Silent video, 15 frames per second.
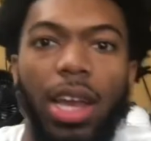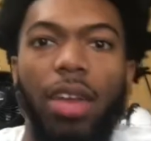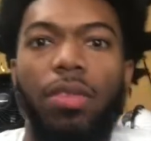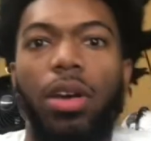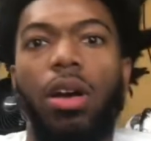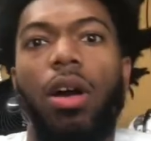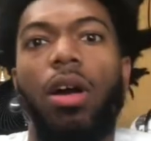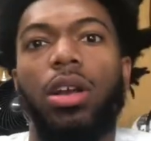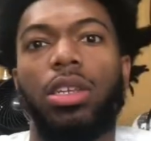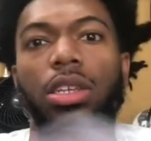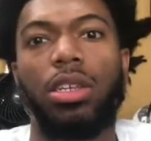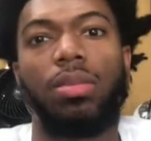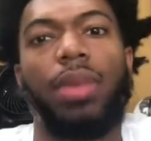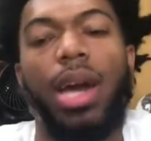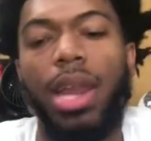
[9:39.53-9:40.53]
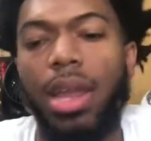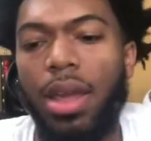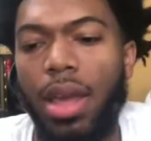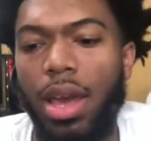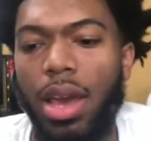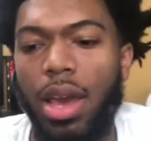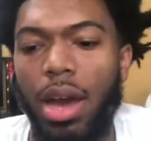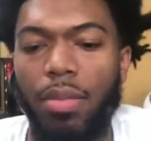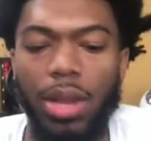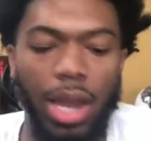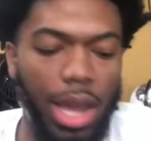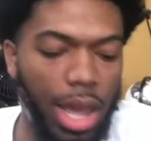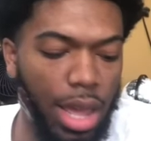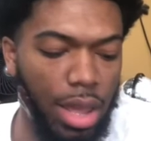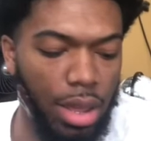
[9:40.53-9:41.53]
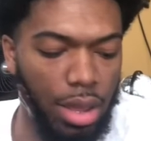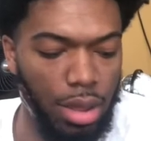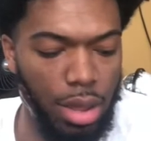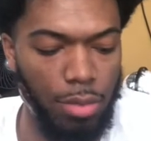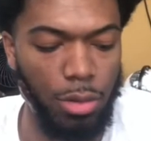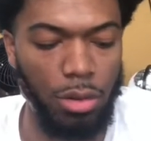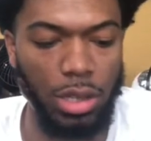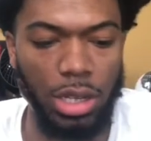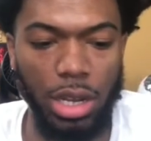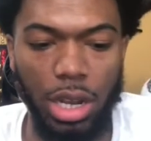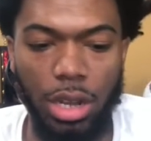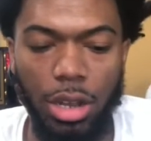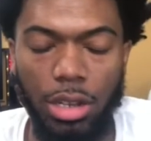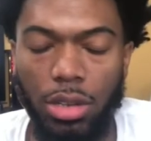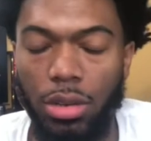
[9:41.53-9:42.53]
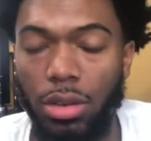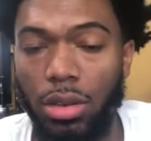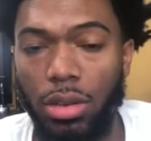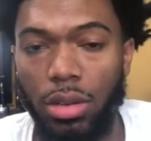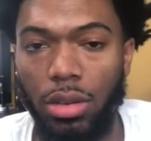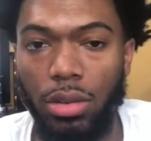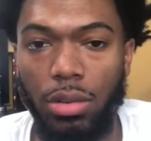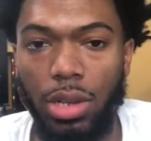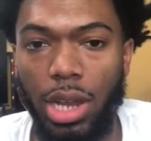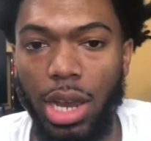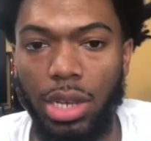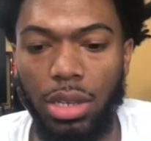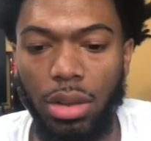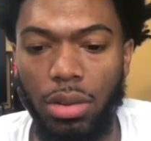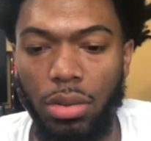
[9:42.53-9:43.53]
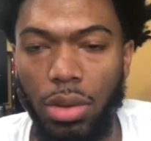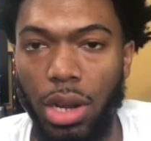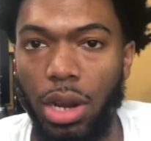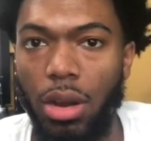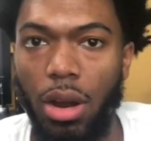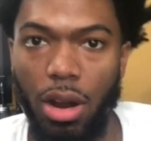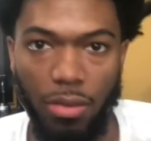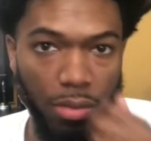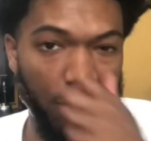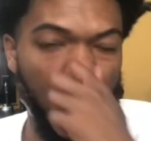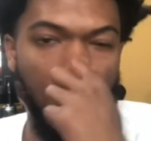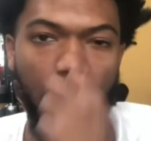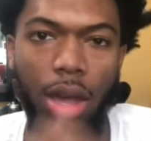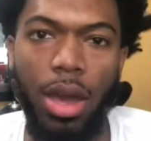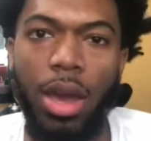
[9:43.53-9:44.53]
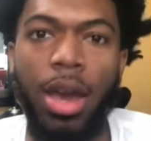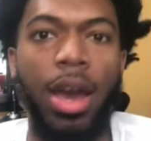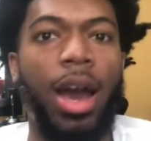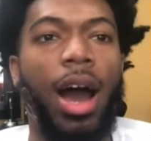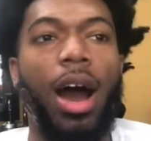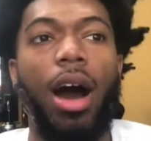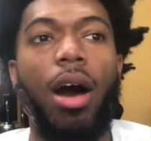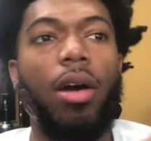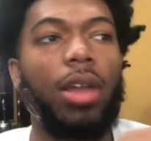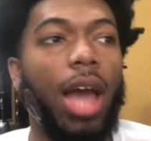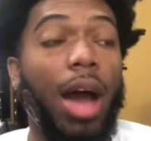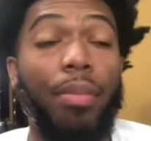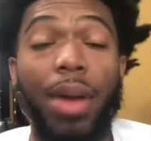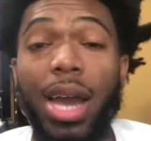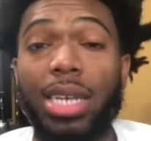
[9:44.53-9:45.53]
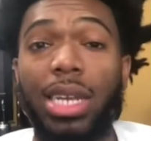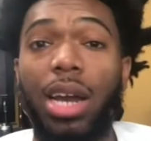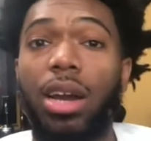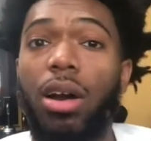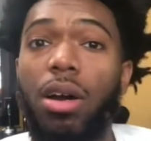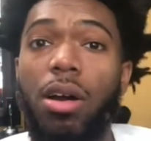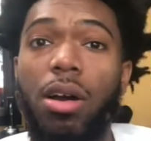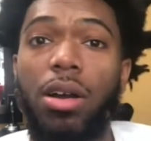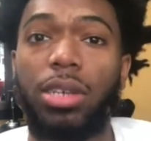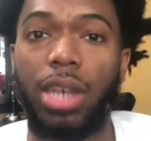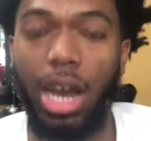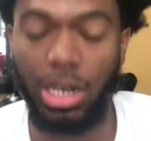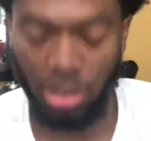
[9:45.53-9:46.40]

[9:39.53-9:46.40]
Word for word: card to somebody, I'll be like, hey, I'm doing $10 cuts to new clients only who get a card from me. I pass out cards. I try to